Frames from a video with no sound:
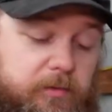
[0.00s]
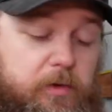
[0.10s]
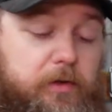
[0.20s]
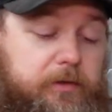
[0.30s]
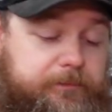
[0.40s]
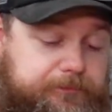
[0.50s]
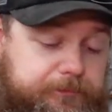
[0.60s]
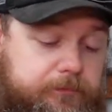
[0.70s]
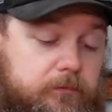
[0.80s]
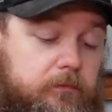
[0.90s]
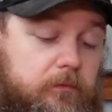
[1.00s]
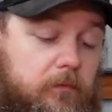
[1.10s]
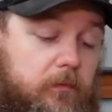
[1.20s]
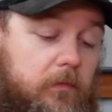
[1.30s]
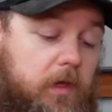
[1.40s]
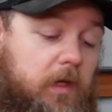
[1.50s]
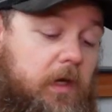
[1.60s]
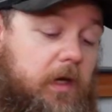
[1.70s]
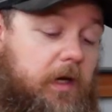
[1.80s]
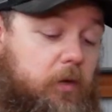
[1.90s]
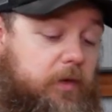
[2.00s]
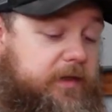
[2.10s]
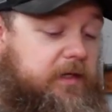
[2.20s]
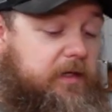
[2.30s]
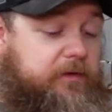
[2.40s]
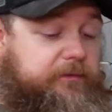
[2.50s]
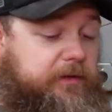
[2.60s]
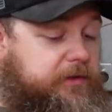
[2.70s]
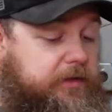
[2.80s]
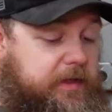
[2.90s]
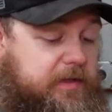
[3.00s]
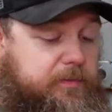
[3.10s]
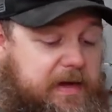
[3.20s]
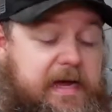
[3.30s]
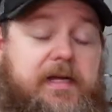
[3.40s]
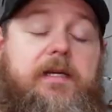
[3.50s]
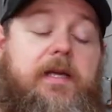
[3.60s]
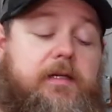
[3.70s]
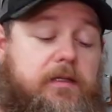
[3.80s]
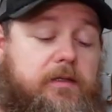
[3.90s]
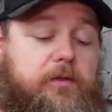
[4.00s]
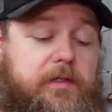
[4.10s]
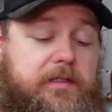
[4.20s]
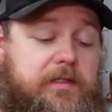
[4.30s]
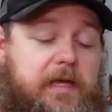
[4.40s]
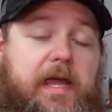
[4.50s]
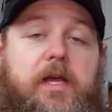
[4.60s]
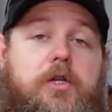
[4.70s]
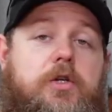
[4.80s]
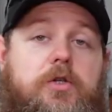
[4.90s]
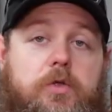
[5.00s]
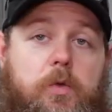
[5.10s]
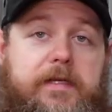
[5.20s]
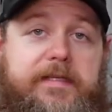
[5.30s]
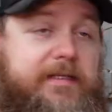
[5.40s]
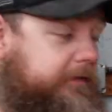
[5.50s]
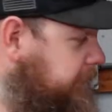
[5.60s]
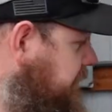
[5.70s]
the motor. With the filter and the bag connected, it was 827